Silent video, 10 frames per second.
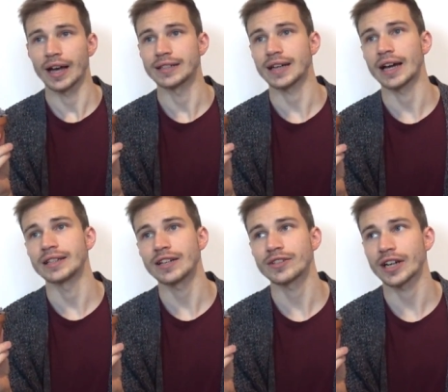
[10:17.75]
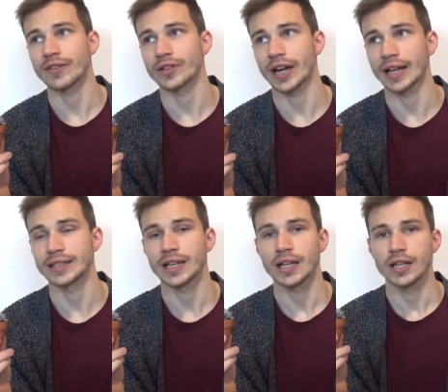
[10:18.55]
and I never ever
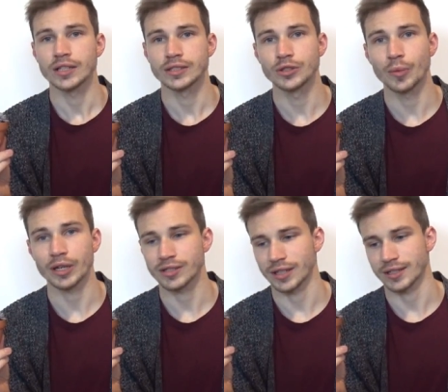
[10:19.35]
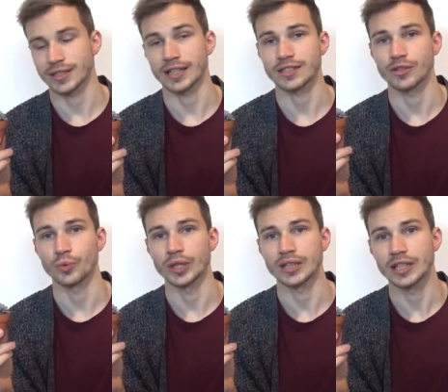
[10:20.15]
had too much success
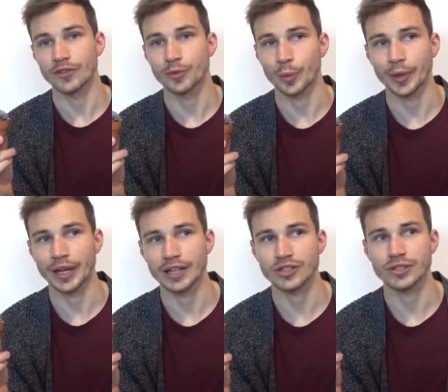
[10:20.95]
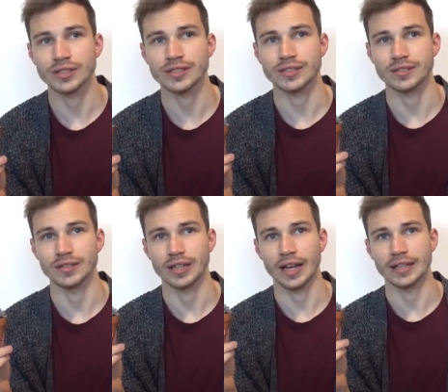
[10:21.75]
with leaf propagations.
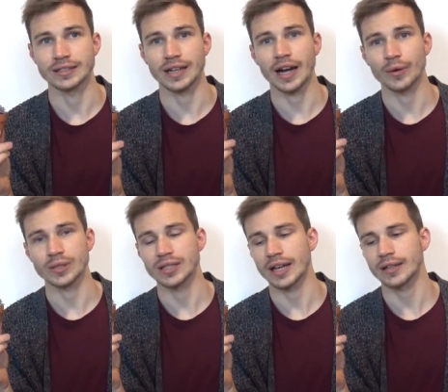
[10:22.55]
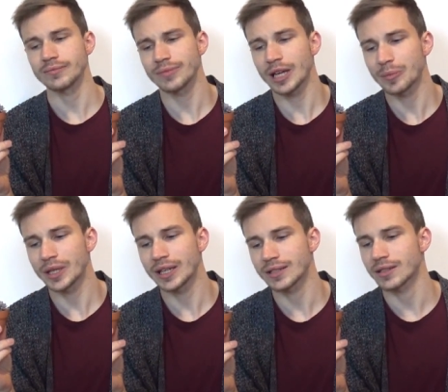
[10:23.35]
And I was like,
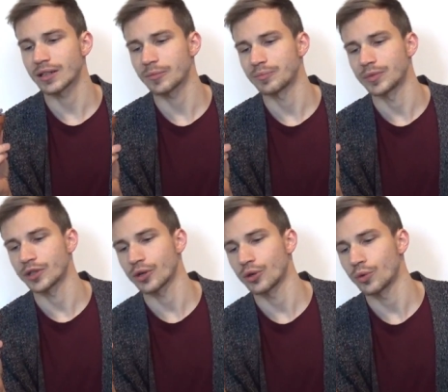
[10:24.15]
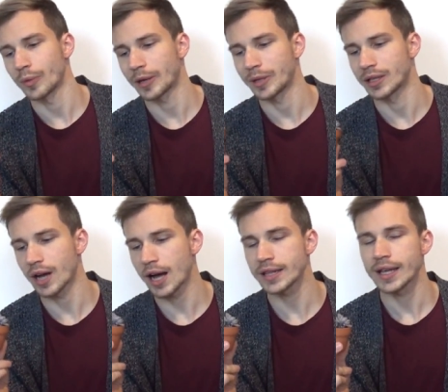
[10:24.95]
maybe it's gonna grow, maybe
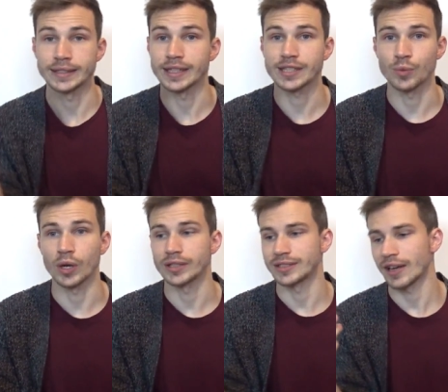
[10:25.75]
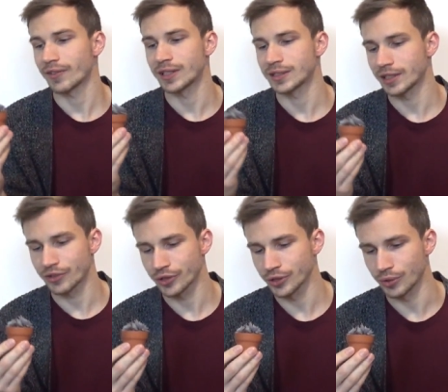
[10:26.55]
not. This one definitely
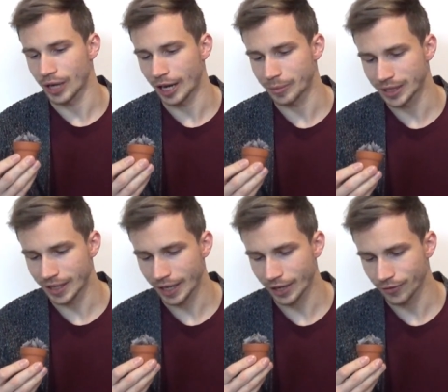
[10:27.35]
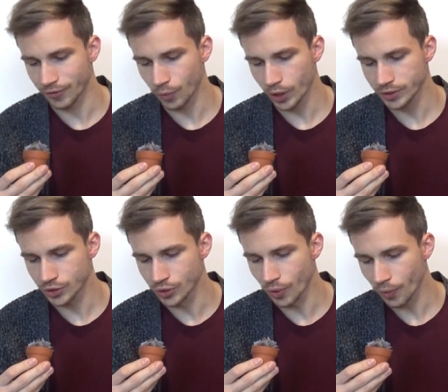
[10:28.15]
grew. I mean, I have
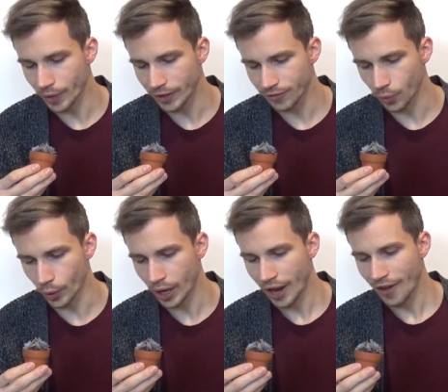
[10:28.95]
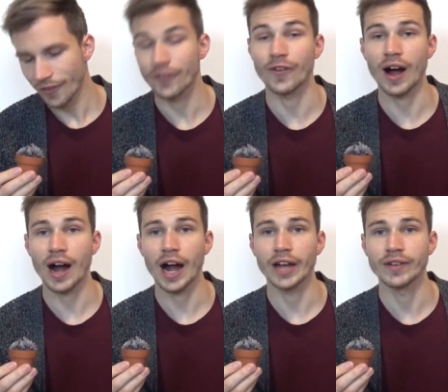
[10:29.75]
one, two, three, four,
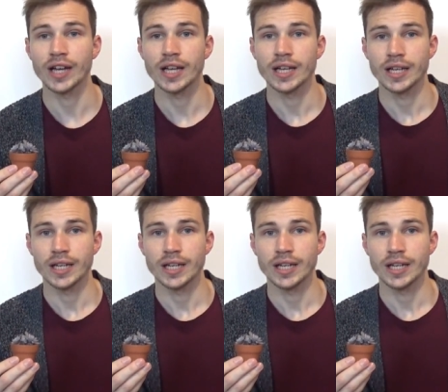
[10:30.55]
five